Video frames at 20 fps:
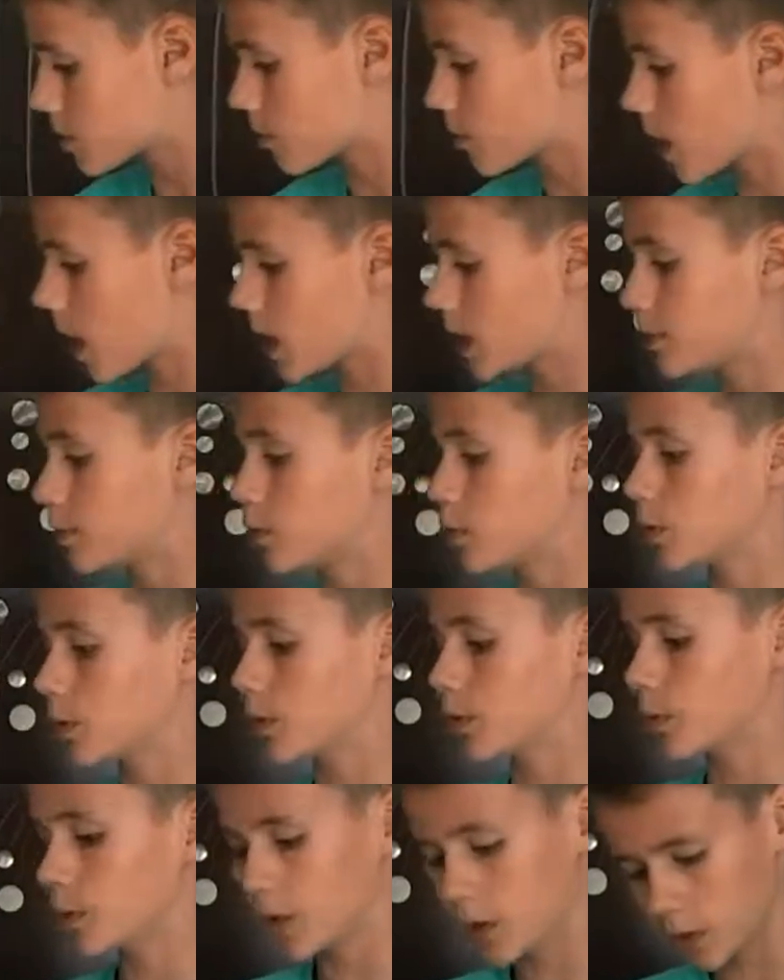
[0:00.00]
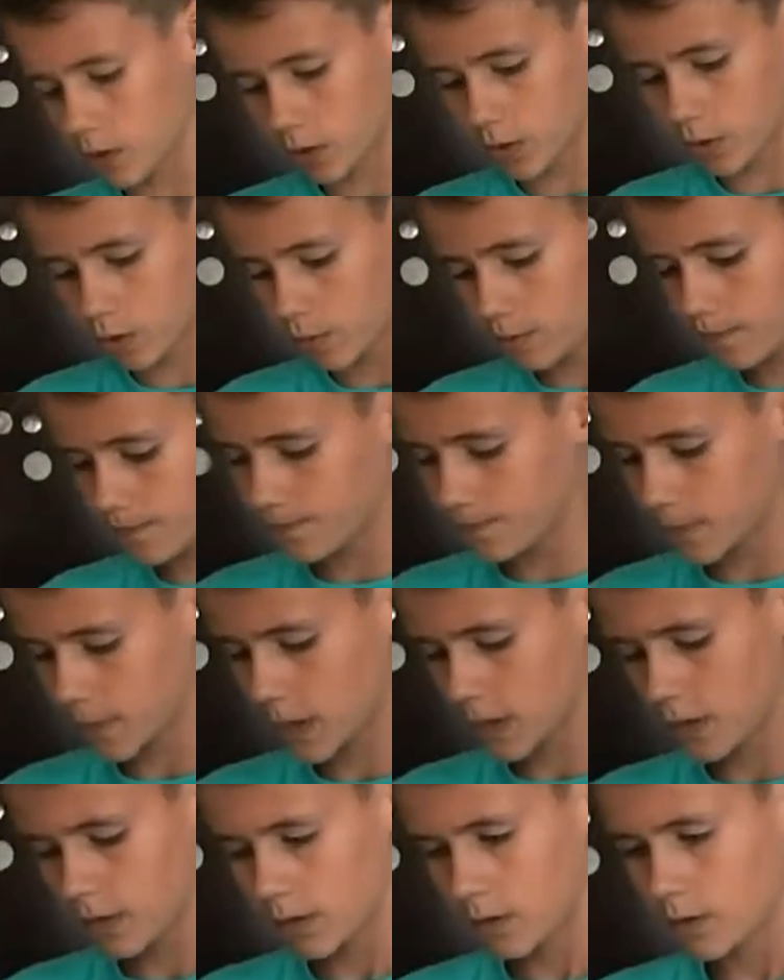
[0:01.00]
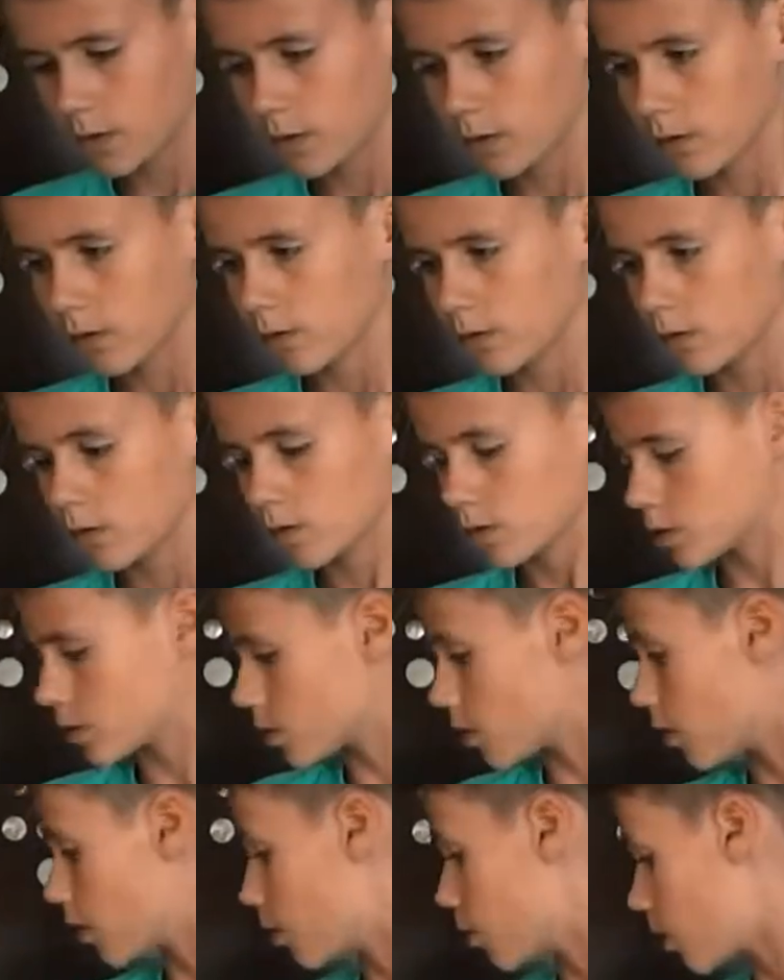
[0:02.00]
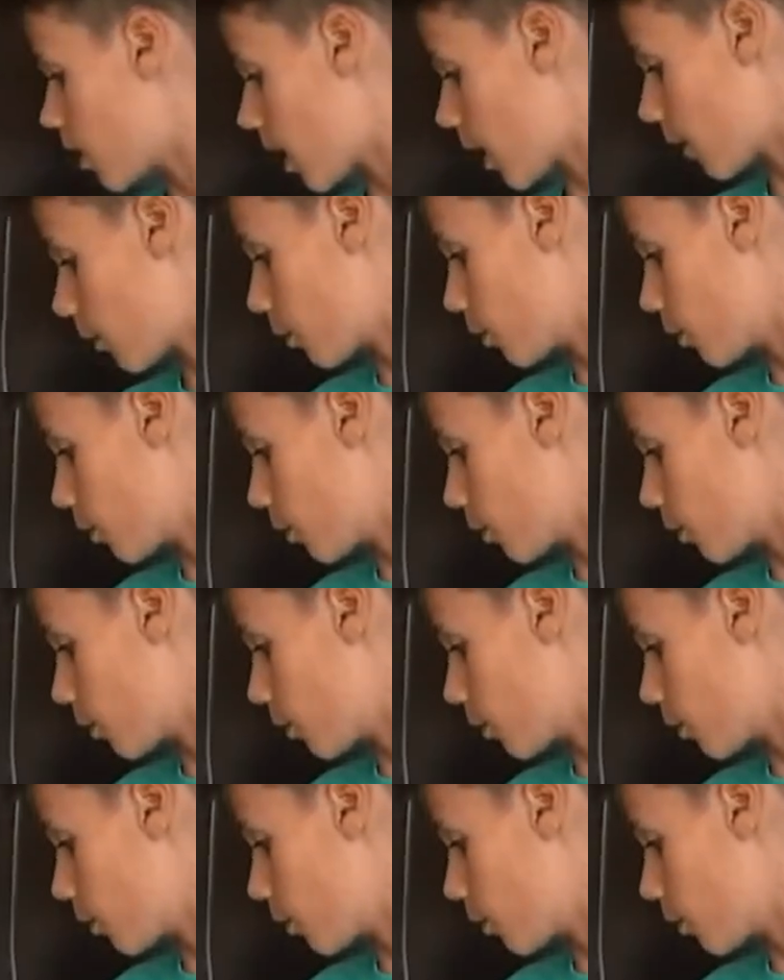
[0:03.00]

compatible with Wii U. So I